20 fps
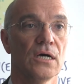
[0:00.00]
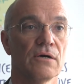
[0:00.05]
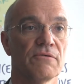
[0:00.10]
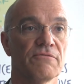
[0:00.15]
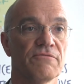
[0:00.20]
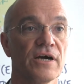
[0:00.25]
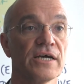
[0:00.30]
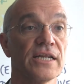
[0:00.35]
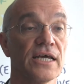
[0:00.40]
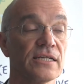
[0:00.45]

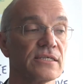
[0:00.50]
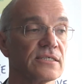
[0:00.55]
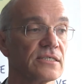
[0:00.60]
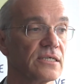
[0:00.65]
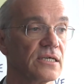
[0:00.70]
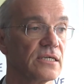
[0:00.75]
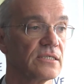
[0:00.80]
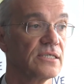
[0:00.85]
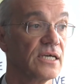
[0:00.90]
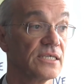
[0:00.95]
finance.
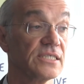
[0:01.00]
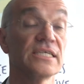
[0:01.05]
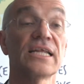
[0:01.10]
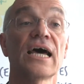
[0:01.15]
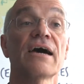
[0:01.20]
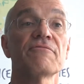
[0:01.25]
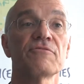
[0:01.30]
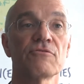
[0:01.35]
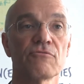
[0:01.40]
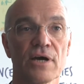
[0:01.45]
Does it
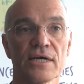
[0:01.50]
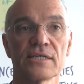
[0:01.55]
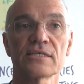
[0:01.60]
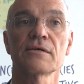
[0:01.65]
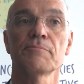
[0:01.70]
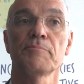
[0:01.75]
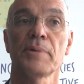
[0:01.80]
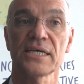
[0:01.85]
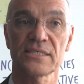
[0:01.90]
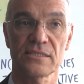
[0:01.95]
have the right
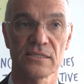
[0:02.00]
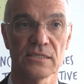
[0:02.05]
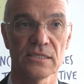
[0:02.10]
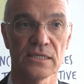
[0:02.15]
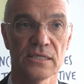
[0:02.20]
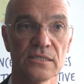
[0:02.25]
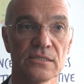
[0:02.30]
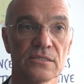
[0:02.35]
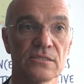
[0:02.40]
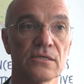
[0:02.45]

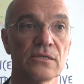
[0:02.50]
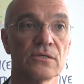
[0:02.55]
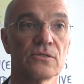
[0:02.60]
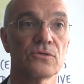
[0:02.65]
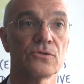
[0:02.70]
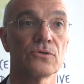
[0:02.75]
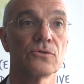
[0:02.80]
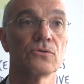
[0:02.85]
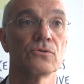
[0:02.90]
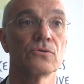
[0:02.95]
capacities
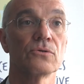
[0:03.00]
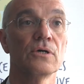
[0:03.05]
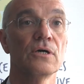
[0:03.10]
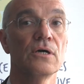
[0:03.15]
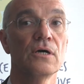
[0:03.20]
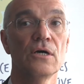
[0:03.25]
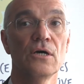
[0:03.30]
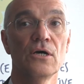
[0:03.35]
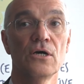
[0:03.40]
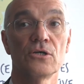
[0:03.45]
to
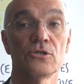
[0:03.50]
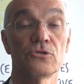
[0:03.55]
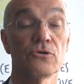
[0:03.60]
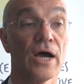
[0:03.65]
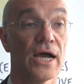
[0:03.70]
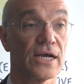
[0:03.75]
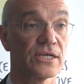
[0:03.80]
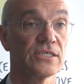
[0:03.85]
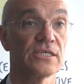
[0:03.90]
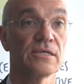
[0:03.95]

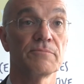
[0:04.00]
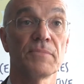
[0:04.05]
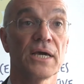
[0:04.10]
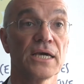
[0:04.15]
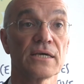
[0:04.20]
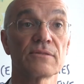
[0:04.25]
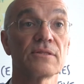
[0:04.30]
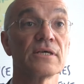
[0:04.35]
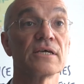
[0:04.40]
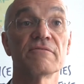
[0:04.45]
actually
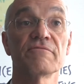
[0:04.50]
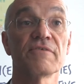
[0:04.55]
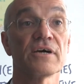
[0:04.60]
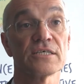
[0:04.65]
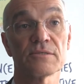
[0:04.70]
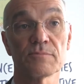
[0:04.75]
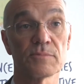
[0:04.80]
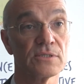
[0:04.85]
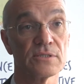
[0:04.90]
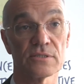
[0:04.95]
make the
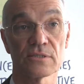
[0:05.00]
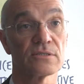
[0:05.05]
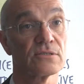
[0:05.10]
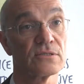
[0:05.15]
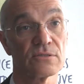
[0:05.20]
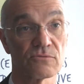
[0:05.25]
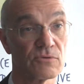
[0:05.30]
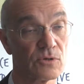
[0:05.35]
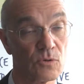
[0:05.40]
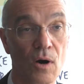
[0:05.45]

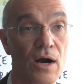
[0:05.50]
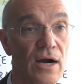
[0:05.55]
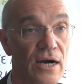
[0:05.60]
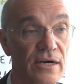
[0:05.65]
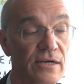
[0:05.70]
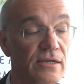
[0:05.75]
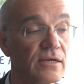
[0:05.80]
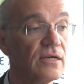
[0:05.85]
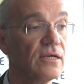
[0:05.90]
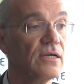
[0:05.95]
investments
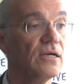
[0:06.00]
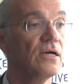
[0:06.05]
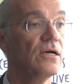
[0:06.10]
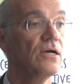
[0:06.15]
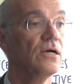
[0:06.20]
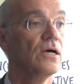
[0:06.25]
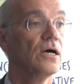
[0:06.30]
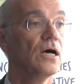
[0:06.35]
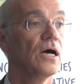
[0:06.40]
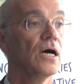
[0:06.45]
required?
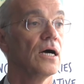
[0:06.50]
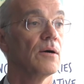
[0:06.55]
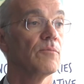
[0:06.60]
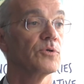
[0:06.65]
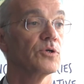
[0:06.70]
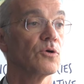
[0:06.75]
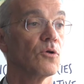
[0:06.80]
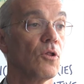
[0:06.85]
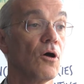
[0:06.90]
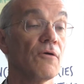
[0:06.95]

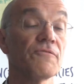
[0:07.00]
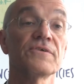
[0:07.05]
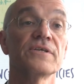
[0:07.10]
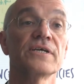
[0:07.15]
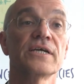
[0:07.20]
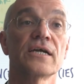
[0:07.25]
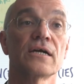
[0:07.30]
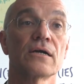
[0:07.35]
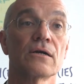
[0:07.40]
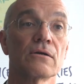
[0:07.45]
You'll often
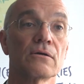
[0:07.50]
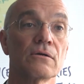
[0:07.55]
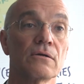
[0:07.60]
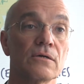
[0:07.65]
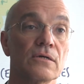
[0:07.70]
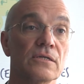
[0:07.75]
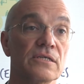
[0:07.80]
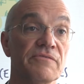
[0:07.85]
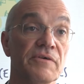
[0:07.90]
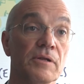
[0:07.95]
hear
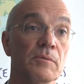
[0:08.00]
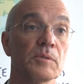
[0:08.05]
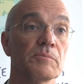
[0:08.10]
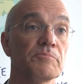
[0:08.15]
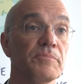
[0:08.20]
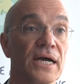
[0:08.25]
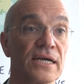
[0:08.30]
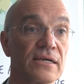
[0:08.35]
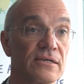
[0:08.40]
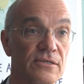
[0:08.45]
development
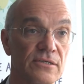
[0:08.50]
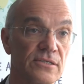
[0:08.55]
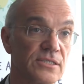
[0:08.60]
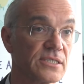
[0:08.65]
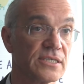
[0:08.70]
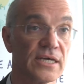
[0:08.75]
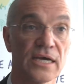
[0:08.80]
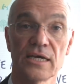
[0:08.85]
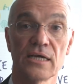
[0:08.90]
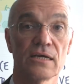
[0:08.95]
bankers
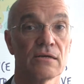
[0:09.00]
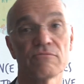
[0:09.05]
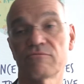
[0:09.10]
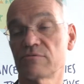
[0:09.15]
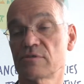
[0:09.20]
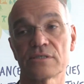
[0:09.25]
say,